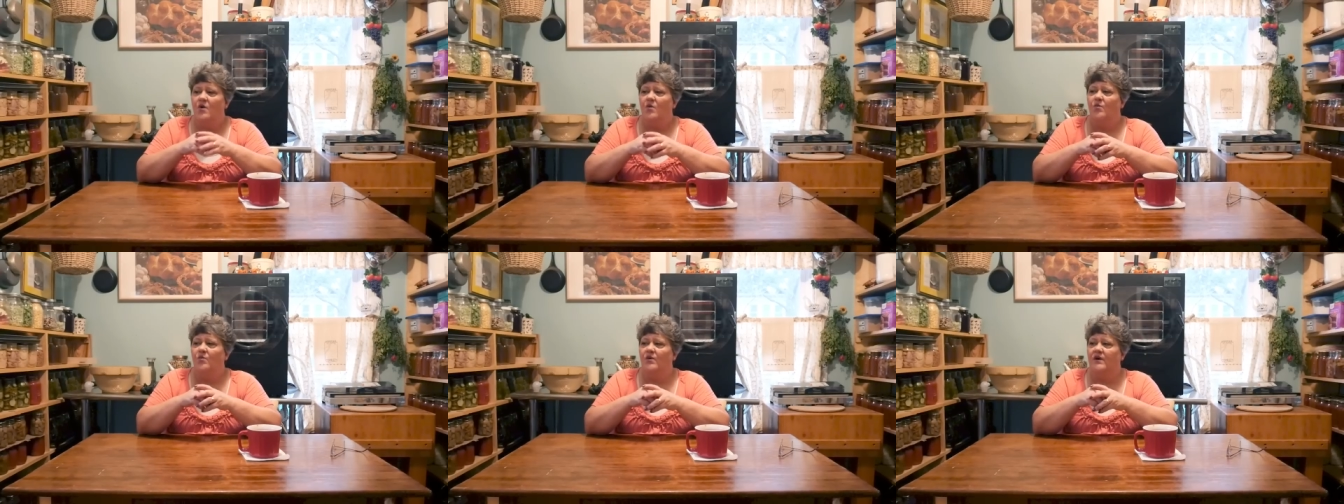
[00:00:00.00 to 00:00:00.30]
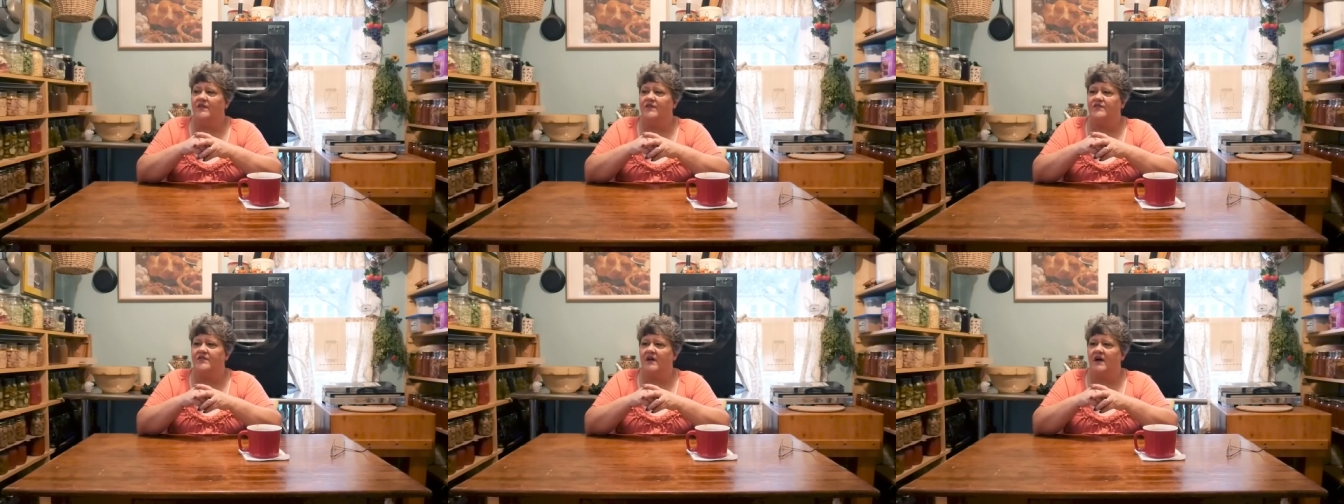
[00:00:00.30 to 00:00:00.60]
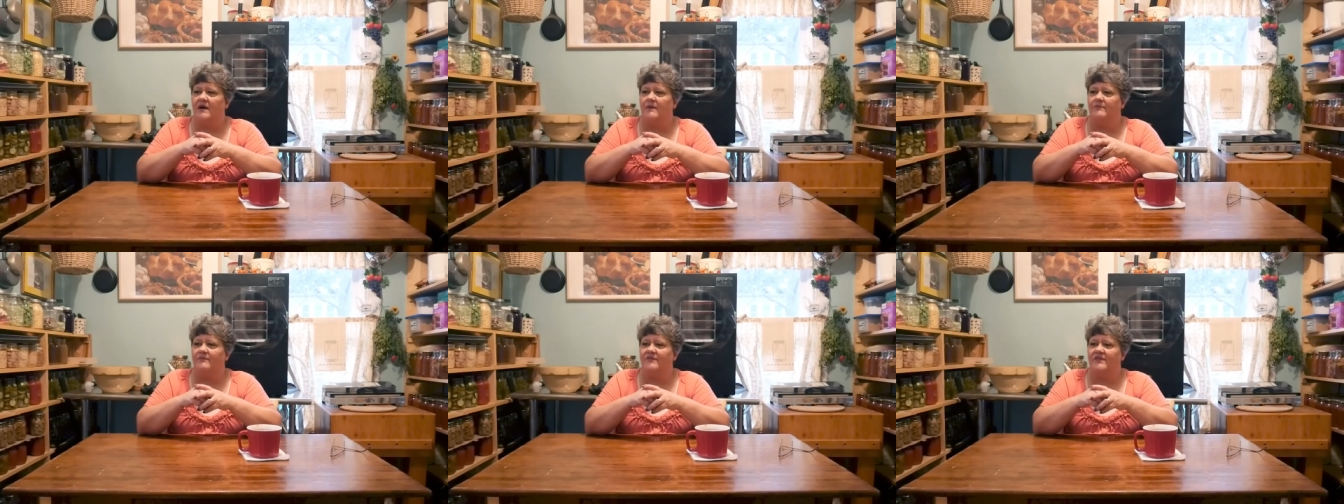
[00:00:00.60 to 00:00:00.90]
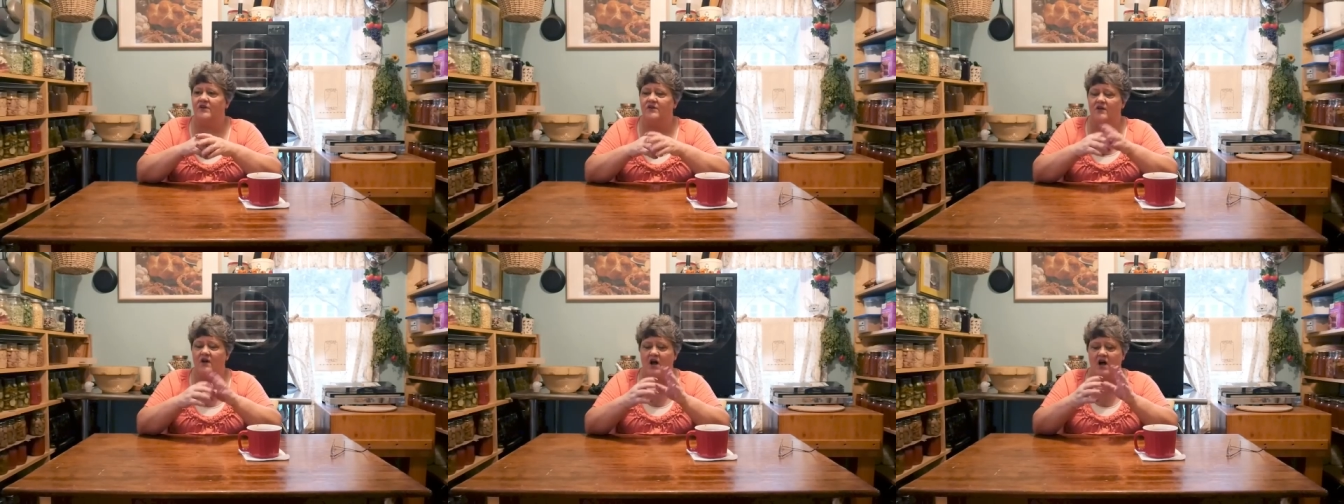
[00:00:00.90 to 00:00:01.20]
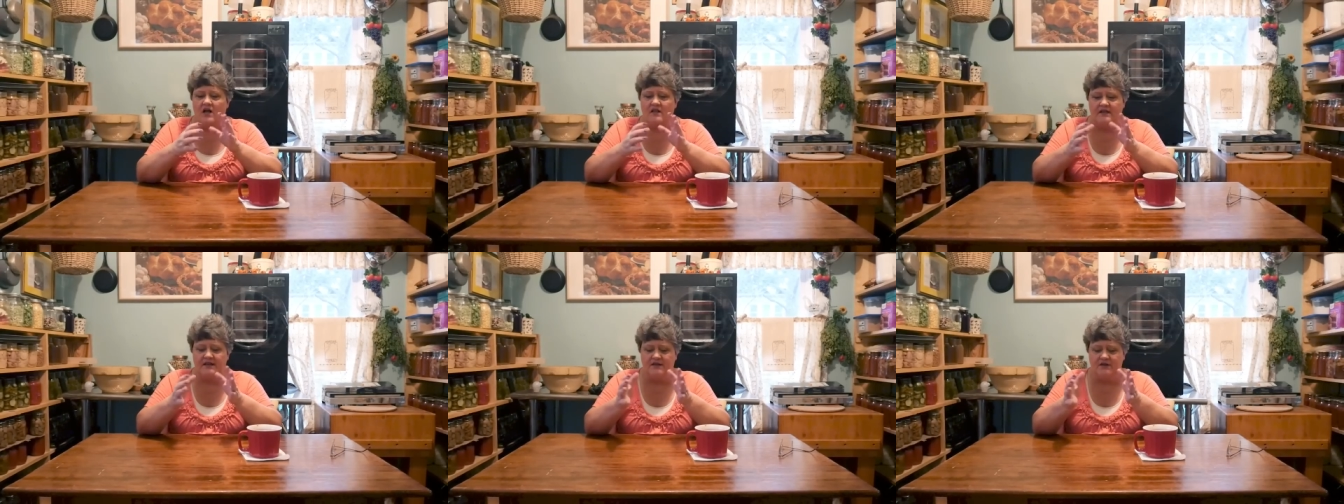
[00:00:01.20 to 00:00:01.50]
with, um, they're
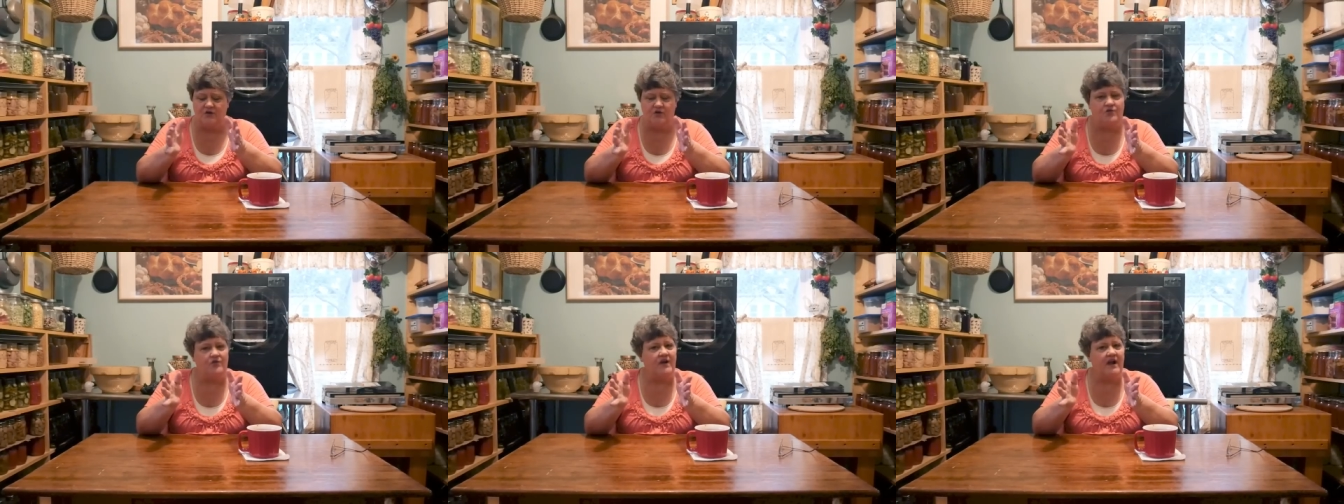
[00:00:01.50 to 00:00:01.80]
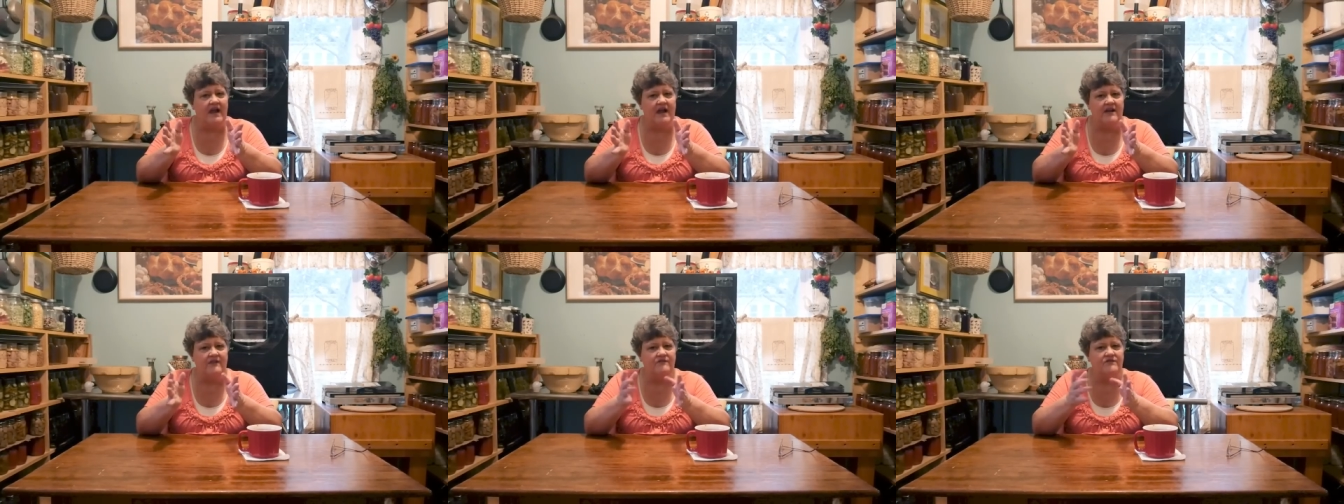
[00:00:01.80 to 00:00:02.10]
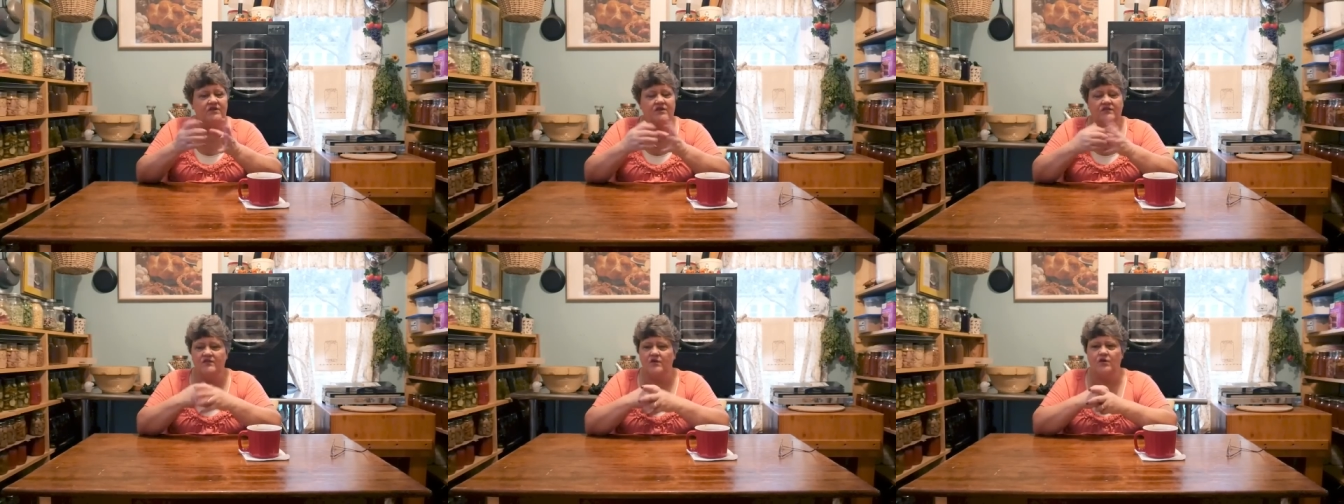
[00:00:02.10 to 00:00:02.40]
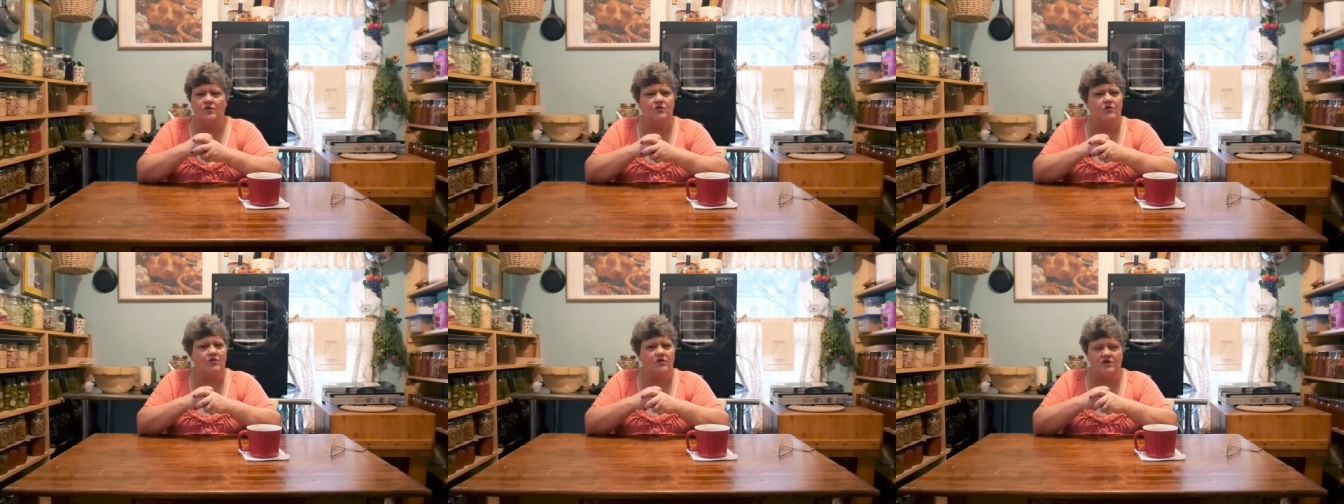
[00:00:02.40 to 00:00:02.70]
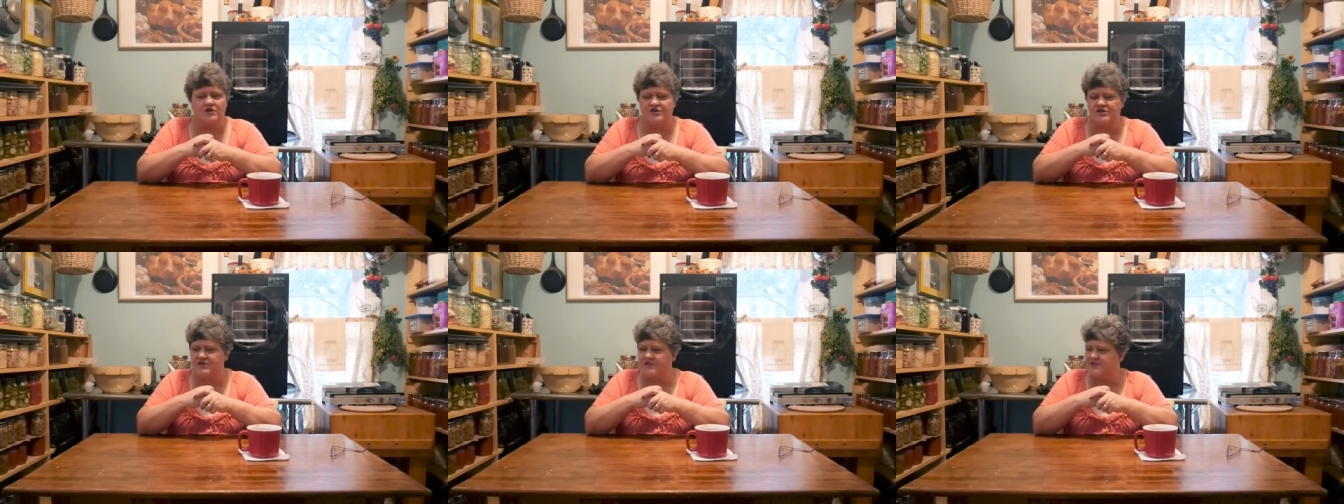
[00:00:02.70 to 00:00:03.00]
all engraved. They're
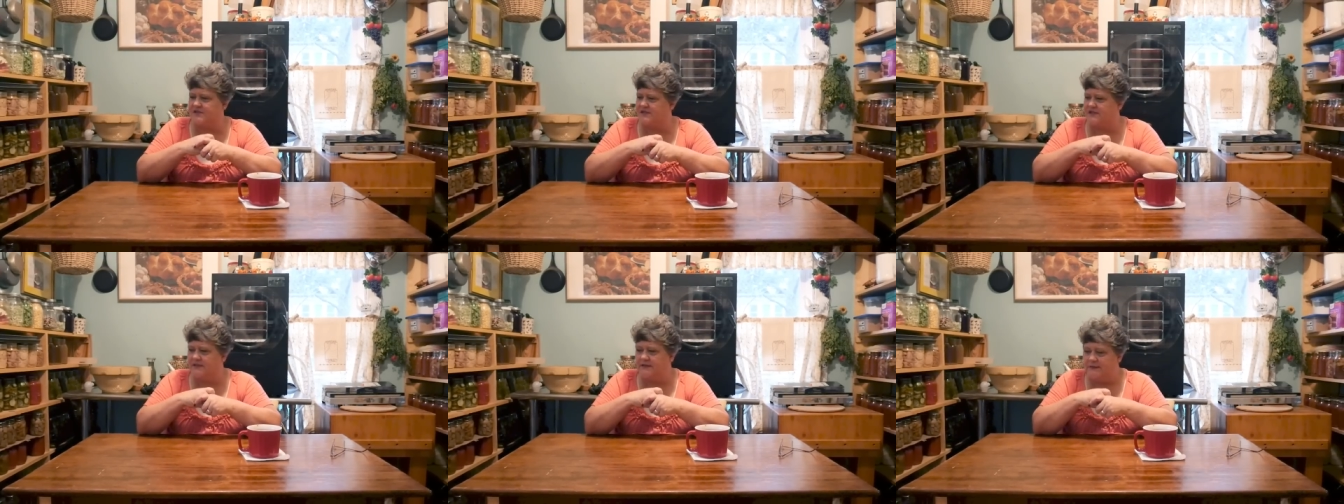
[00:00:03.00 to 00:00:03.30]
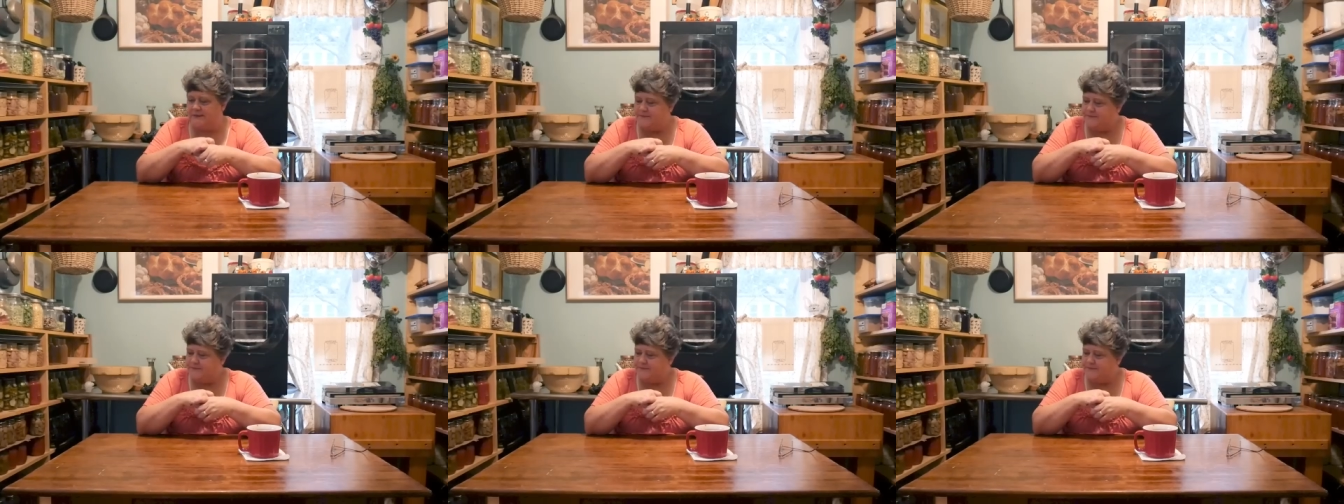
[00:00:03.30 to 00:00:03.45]
gorgeous.